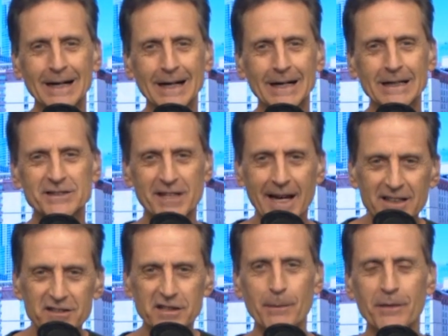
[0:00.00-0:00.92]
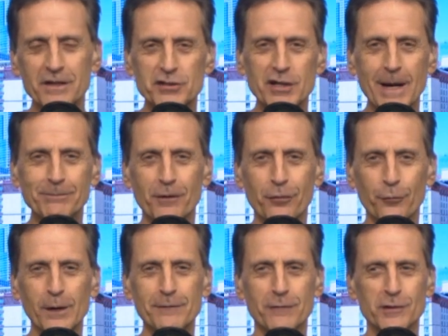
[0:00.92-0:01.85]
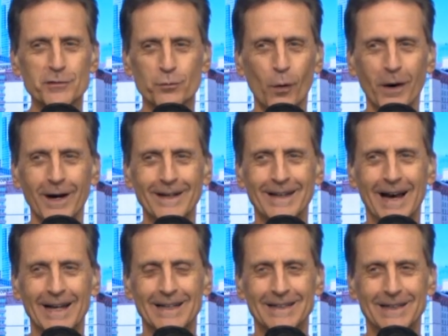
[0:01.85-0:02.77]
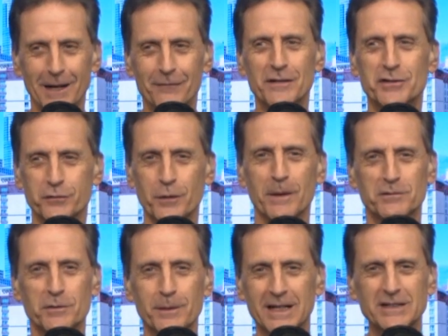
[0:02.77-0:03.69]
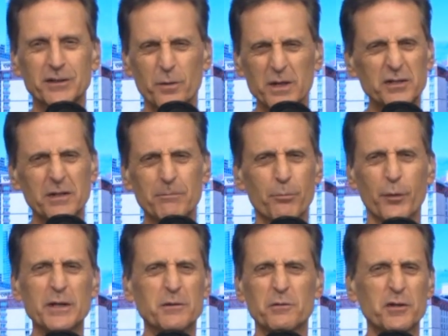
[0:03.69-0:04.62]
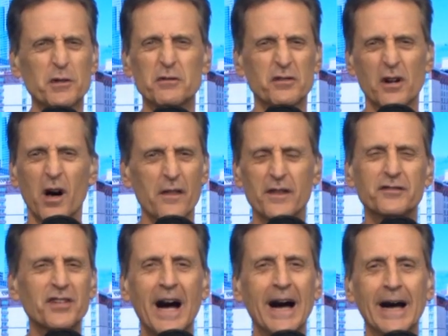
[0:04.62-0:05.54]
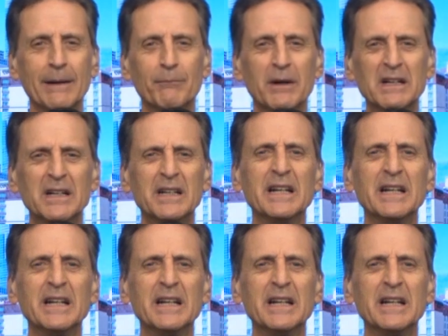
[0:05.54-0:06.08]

2 Timothy chapter 3, verse 1, I love this scripture because Christian preachers use it all the time.